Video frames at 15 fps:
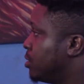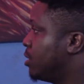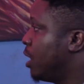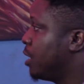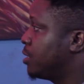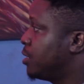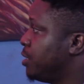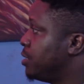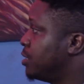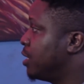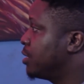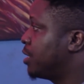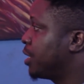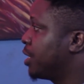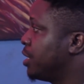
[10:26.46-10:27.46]
not
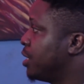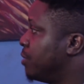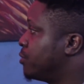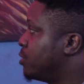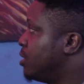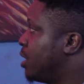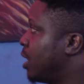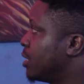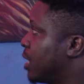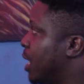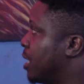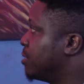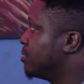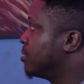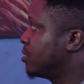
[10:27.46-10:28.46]
taking them to that
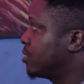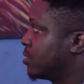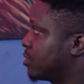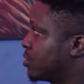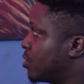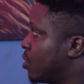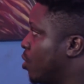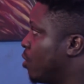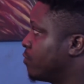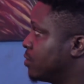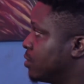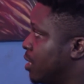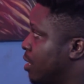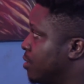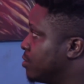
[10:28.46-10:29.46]
dance
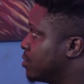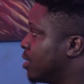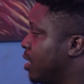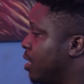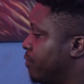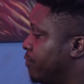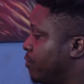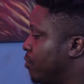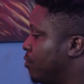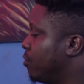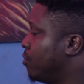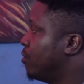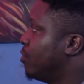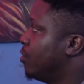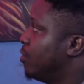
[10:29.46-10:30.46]
stuff, dance
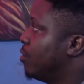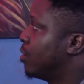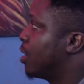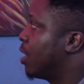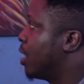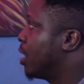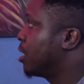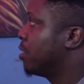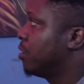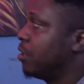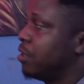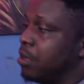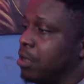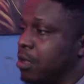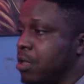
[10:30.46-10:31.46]
level.
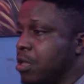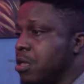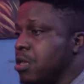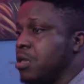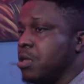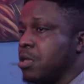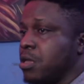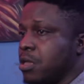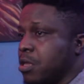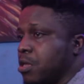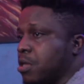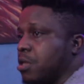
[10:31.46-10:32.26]
Hey,